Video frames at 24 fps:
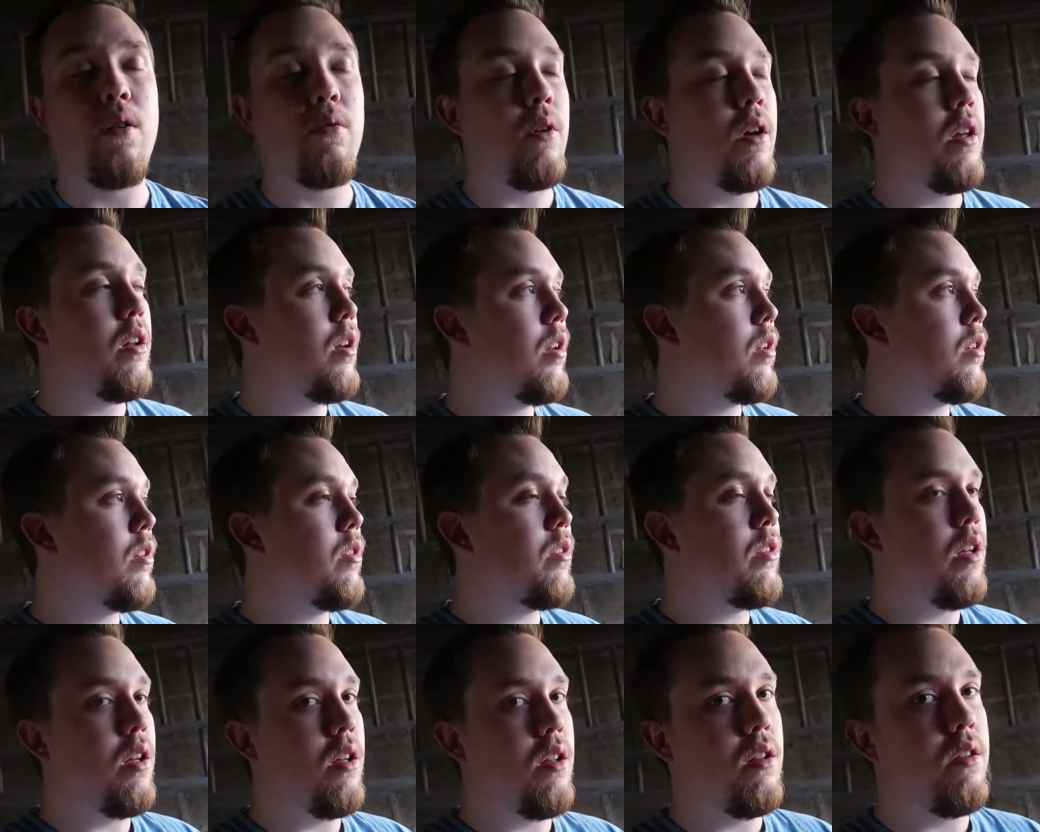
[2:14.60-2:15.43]
rating
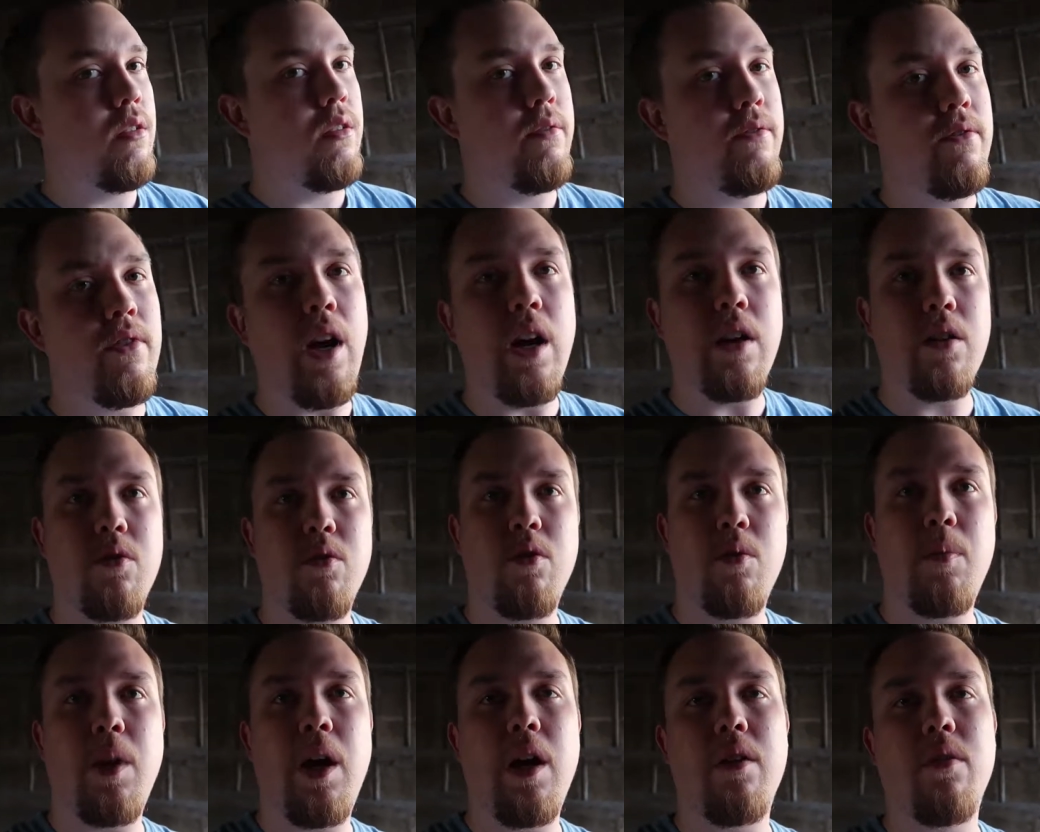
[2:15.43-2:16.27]
than
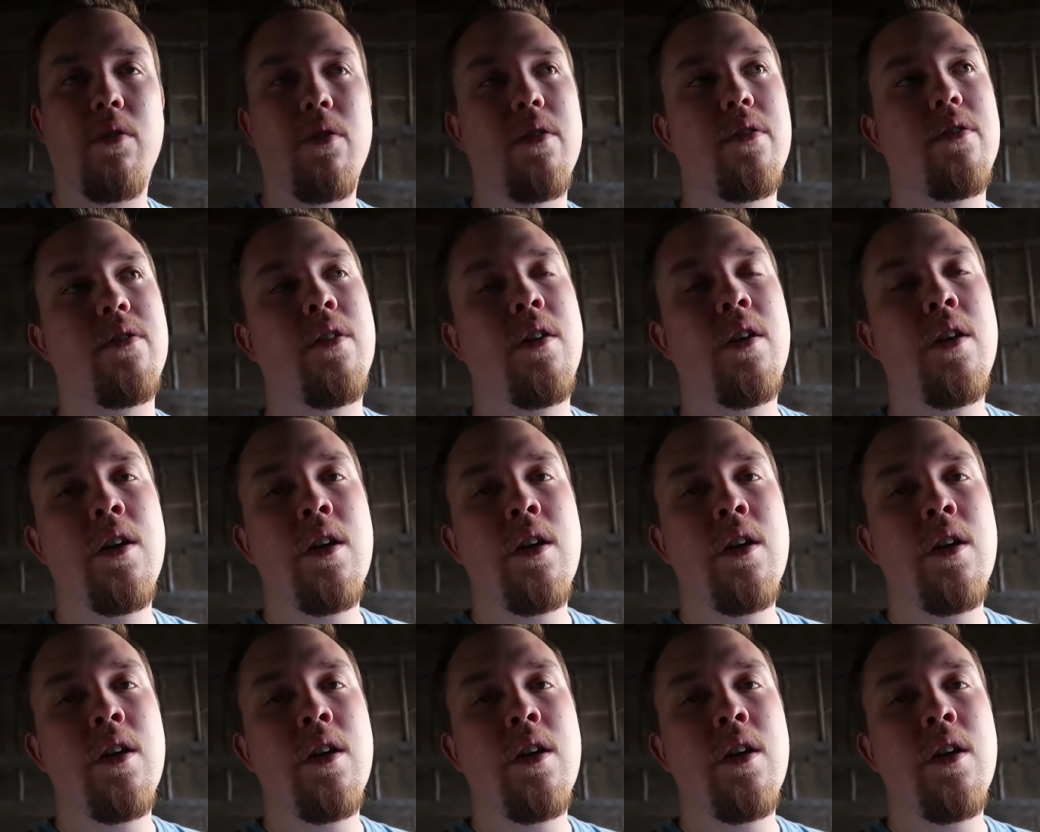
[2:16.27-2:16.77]
factory batteries.